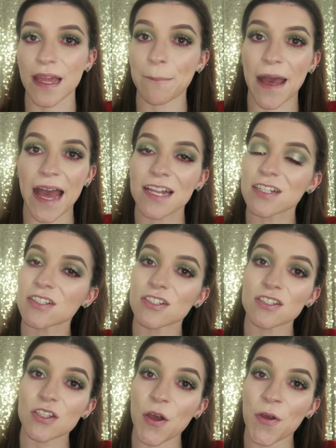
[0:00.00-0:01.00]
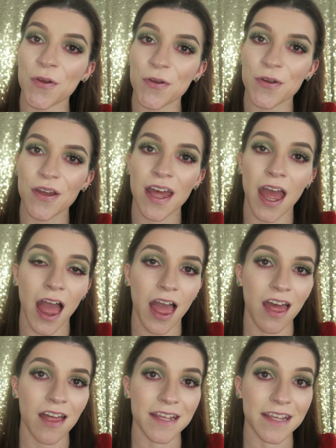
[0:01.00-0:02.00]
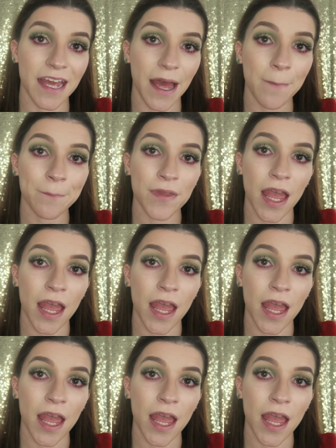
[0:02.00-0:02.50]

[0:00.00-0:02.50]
match, so yeah.